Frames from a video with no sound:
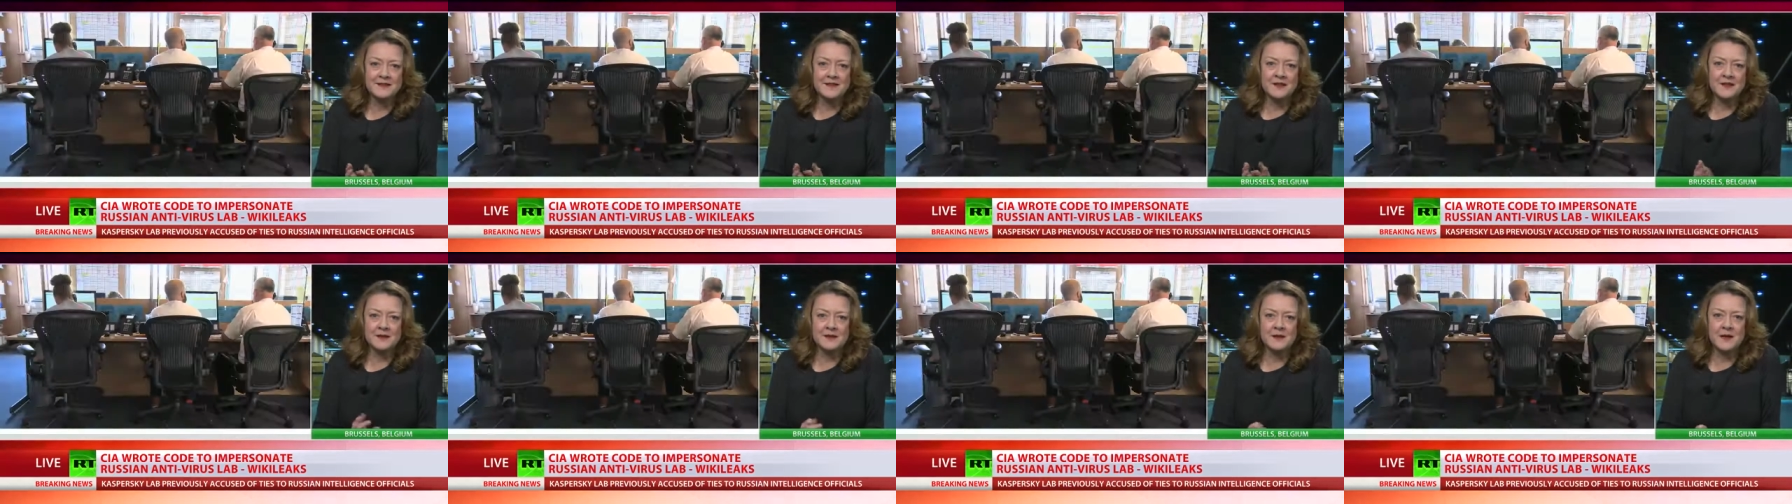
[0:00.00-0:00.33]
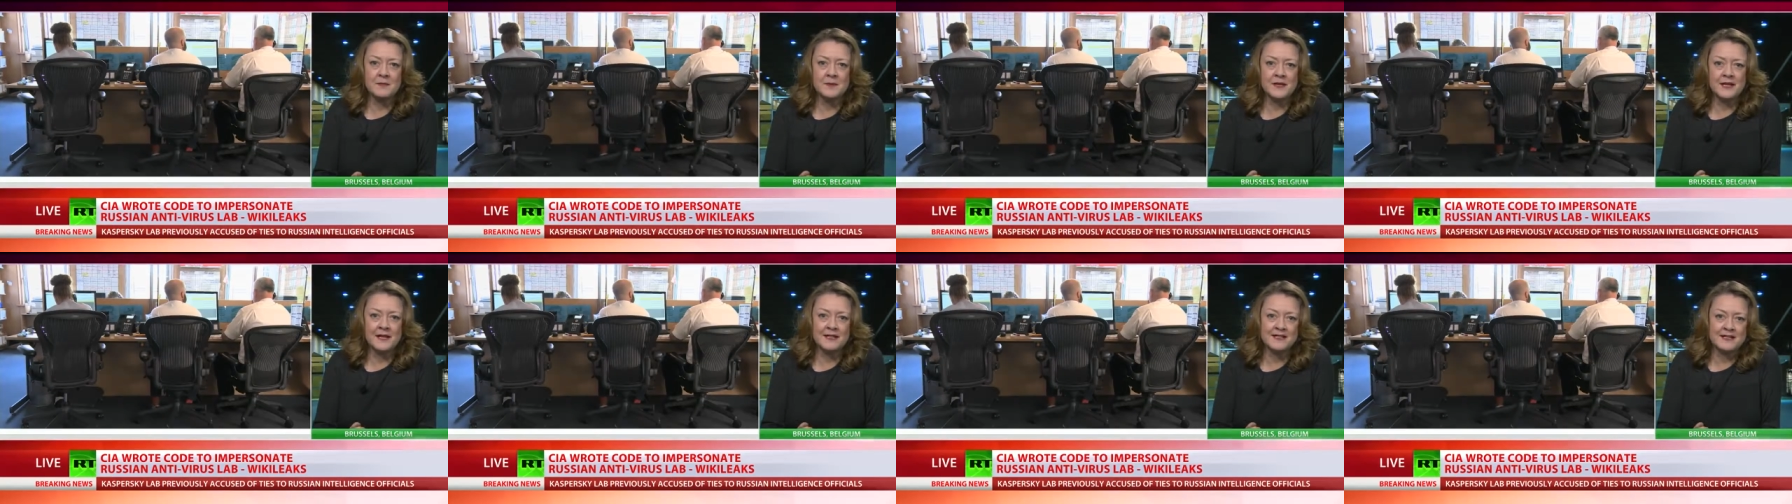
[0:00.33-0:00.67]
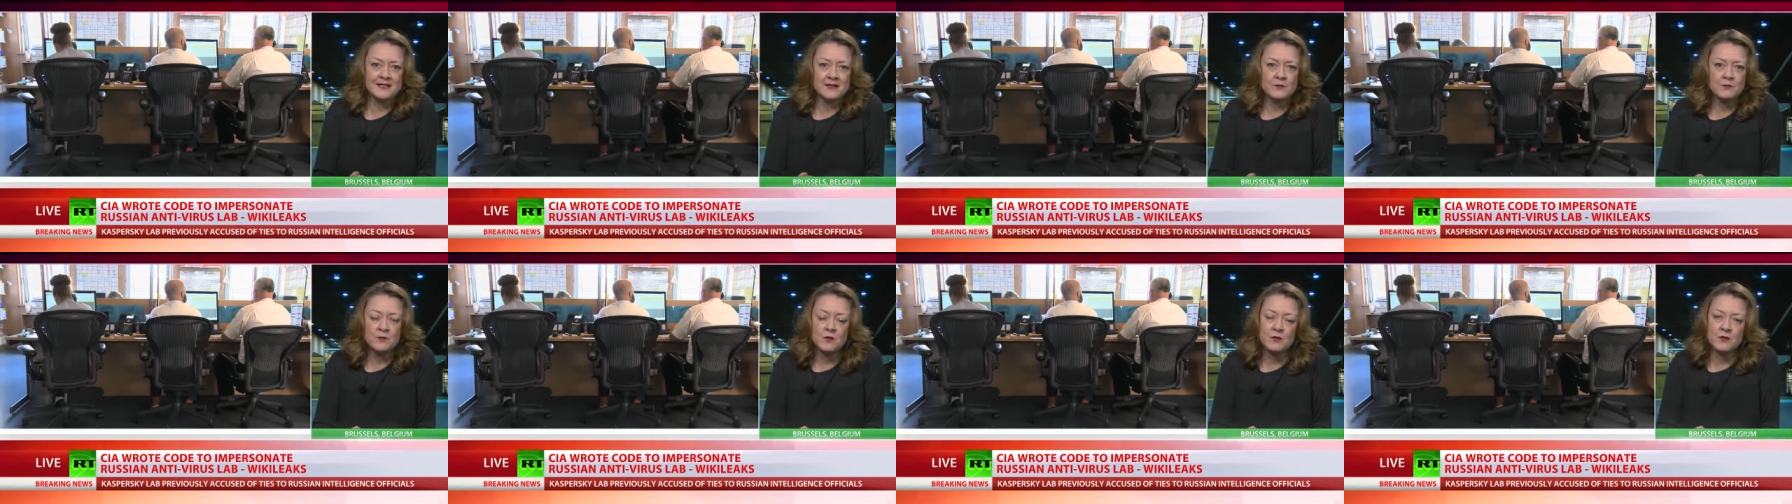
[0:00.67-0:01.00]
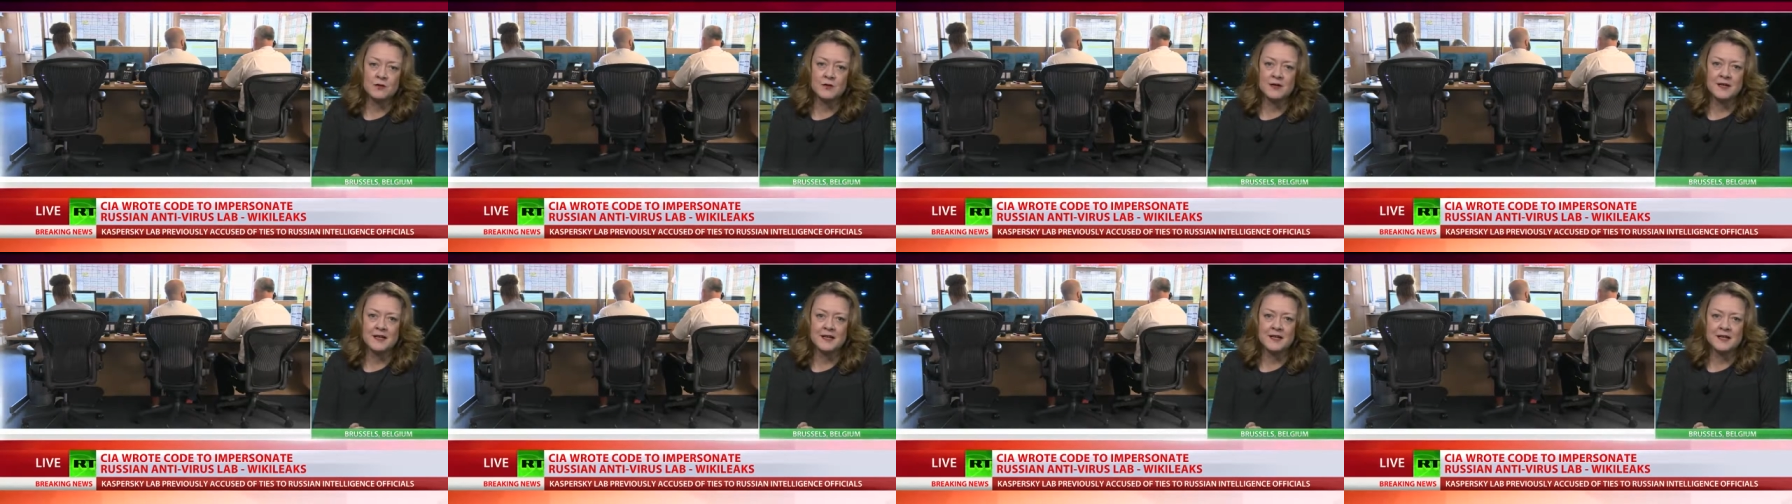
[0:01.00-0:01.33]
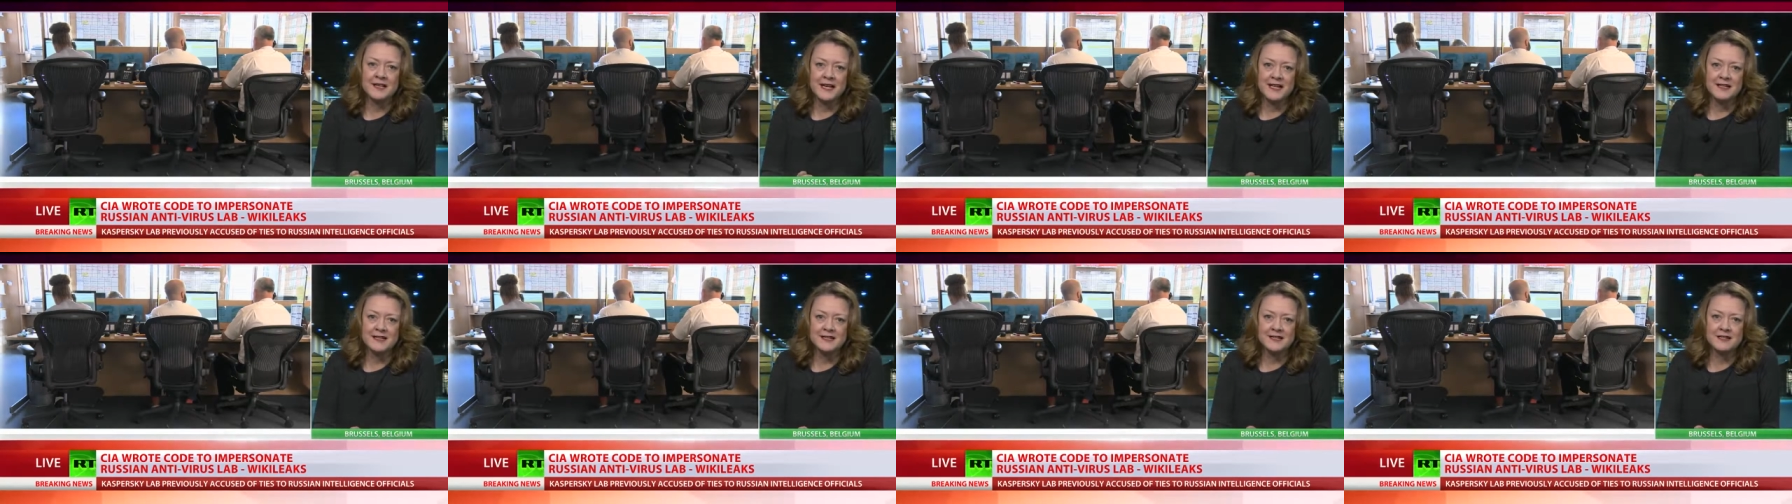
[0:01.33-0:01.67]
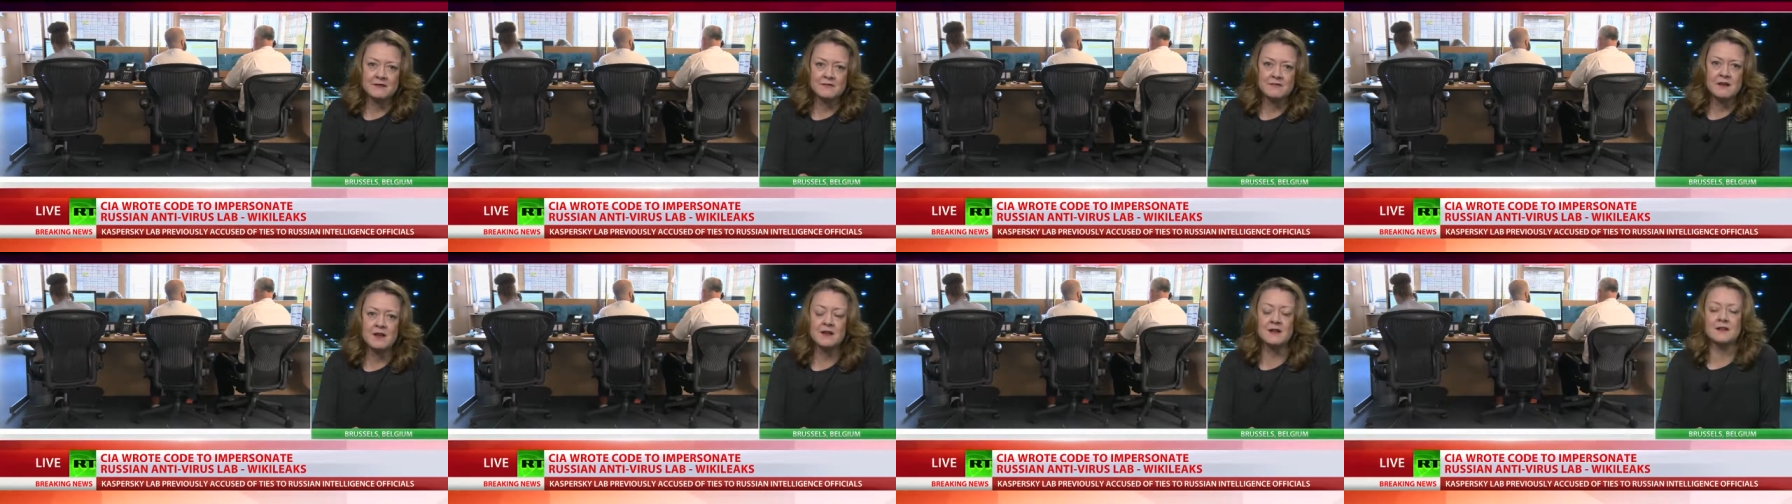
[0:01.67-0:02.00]
uh, up against a war uh, against
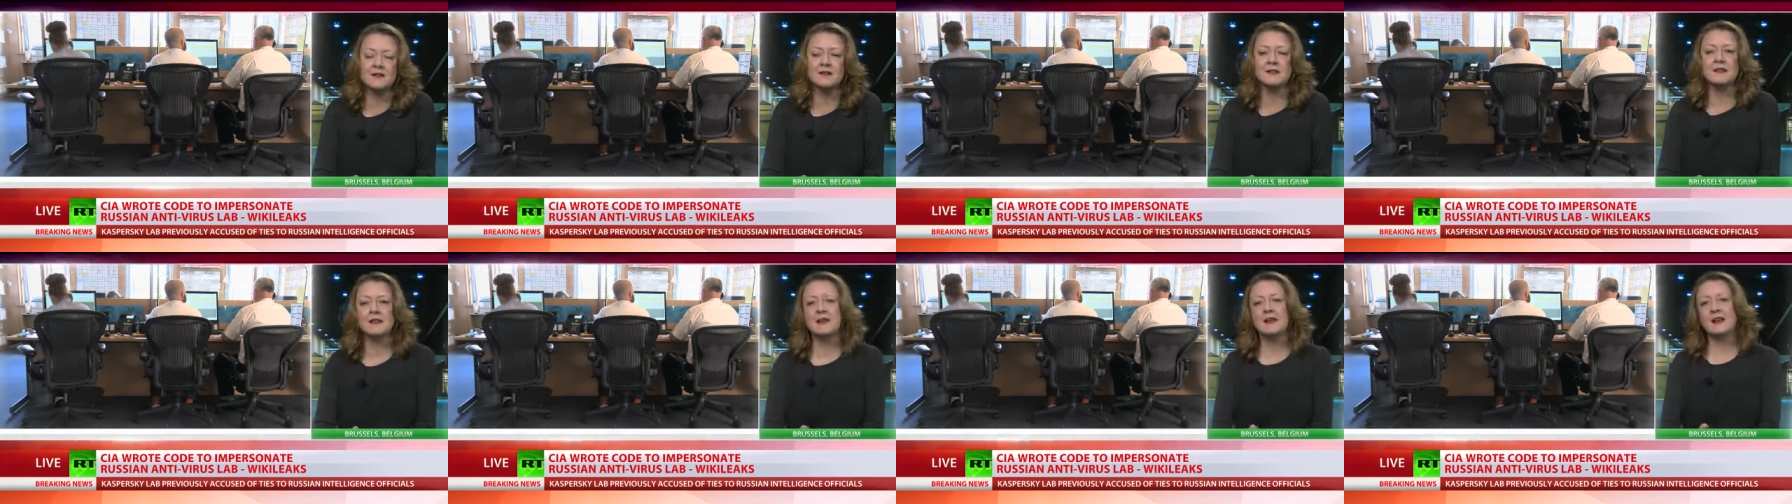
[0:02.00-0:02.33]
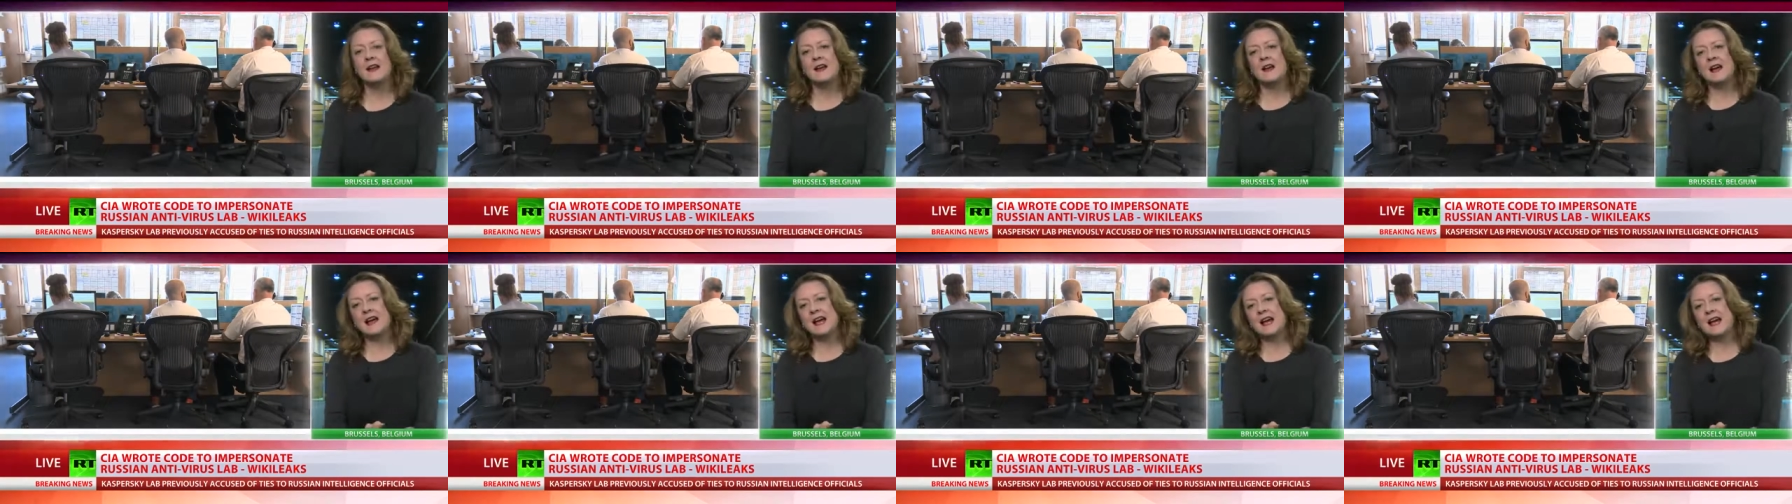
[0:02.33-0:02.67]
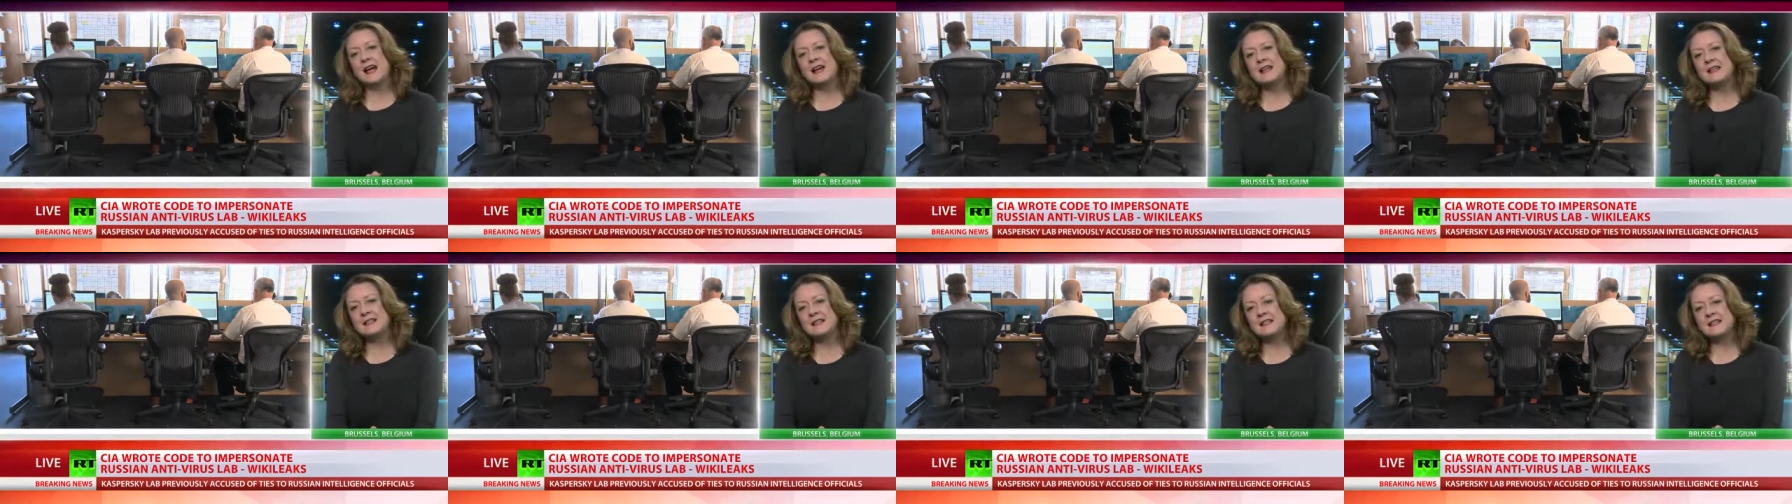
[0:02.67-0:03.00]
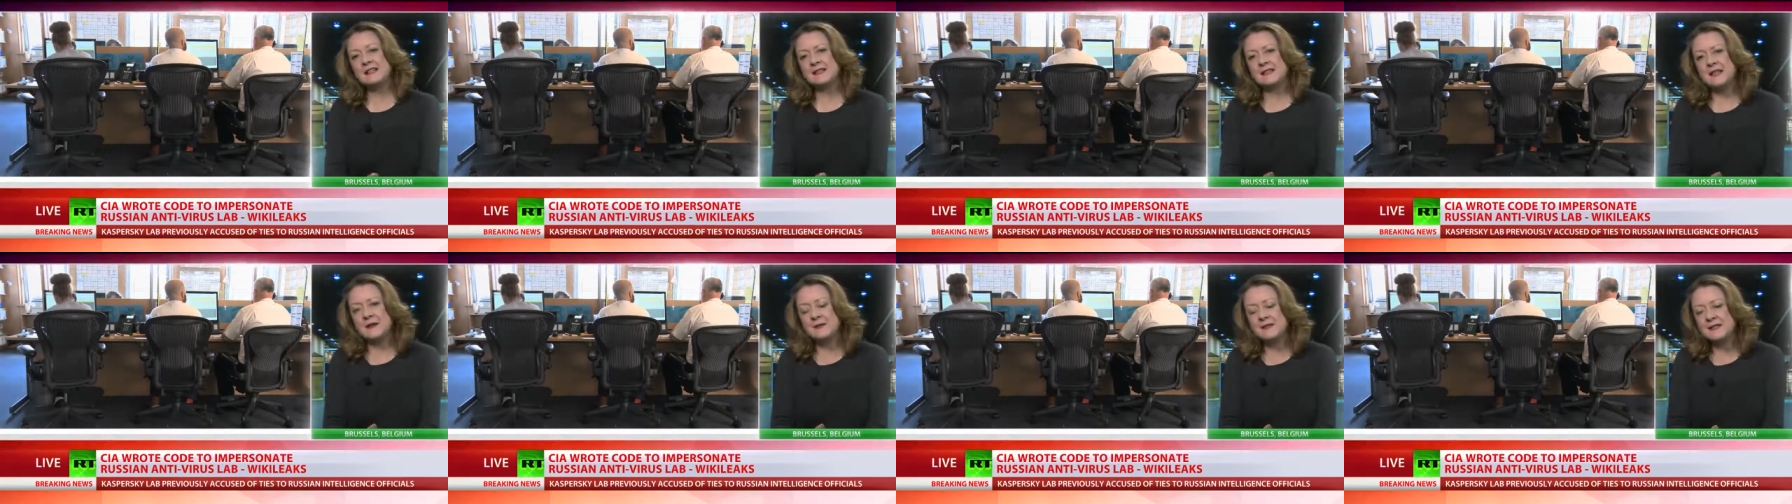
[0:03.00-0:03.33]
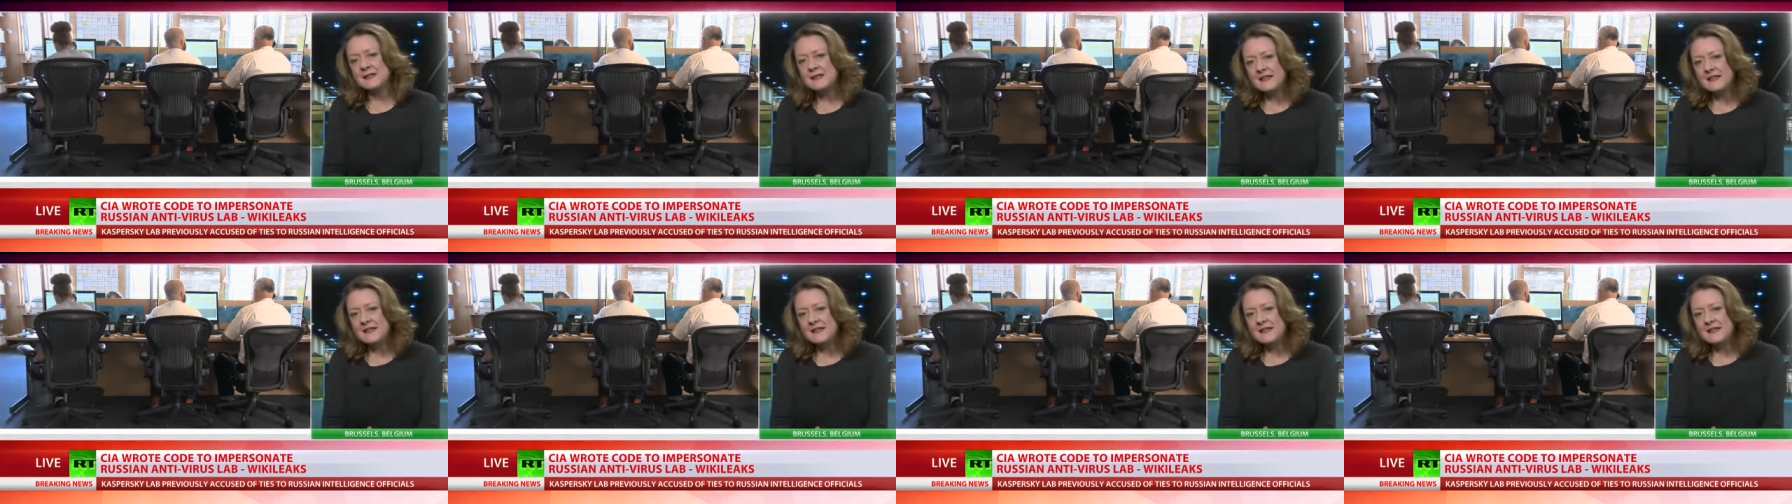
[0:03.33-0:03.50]
Iran. And there was an